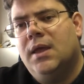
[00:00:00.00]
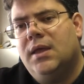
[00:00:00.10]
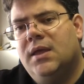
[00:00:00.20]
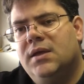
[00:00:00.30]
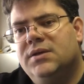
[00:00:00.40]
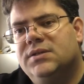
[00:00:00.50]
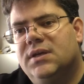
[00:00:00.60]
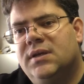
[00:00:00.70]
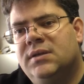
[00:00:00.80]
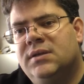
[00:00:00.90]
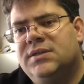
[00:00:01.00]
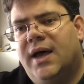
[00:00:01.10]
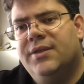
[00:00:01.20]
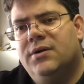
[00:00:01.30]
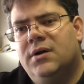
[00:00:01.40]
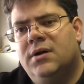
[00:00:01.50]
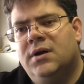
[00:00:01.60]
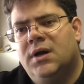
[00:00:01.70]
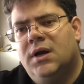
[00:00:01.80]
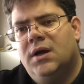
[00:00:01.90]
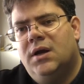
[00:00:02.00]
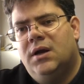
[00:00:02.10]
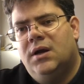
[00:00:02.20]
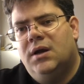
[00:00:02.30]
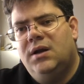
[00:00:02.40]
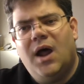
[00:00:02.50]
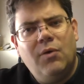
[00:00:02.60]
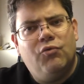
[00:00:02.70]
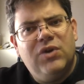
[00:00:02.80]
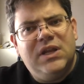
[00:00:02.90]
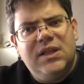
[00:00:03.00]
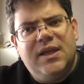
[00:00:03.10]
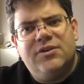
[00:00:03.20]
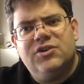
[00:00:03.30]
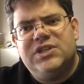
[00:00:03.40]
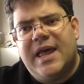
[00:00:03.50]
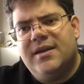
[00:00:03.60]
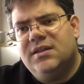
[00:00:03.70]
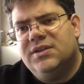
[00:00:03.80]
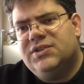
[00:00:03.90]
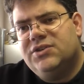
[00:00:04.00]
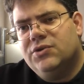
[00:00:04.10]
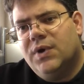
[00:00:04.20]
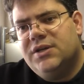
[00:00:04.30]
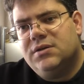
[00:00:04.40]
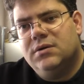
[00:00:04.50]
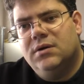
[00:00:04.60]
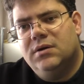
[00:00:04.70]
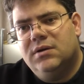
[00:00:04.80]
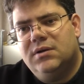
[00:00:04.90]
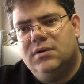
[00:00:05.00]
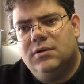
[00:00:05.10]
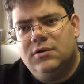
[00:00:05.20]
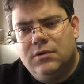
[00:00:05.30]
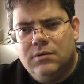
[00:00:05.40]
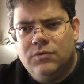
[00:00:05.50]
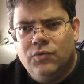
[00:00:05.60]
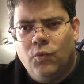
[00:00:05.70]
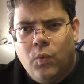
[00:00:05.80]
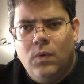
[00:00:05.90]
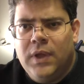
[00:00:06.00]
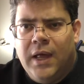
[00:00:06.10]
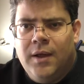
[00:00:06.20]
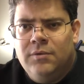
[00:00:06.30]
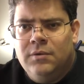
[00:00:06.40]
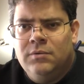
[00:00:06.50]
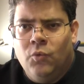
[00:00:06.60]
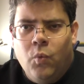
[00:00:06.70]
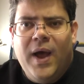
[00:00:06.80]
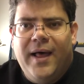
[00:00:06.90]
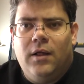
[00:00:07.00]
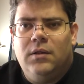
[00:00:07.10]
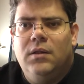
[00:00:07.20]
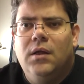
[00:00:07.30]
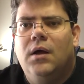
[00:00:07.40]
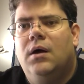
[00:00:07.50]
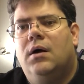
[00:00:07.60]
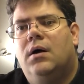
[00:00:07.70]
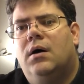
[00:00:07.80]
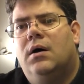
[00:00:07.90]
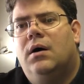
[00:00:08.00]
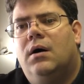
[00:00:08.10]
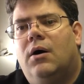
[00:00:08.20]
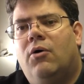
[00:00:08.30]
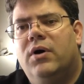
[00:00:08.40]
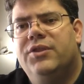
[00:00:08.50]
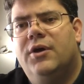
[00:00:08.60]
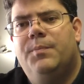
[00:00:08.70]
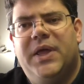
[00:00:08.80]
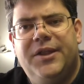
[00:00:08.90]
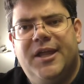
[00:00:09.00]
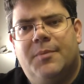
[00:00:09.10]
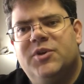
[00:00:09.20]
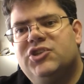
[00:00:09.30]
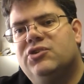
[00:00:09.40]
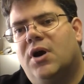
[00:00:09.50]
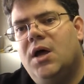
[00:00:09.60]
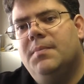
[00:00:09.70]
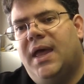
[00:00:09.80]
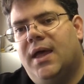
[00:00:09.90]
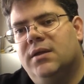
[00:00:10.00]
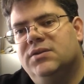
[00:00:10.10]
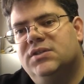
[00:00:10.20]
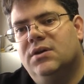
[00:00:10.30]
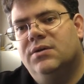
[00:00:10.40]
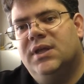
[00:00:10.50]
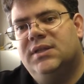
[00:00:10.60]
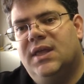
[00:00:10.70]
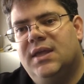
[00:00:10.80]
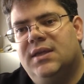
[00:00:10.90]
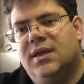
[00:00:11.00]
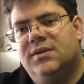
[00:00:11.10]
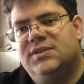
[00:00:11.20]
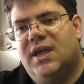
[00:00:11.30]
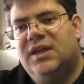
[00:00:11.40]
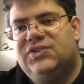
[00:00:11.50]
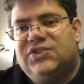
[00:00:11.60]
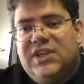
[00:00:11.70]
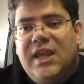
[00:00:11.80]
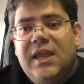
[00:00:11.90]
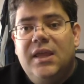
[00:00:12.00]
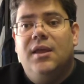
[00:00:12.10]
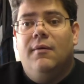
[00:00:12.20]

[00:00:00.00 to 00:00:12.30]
is, is either not really understanding the situation uh, well, or they're building up a straw man so that they can say, see,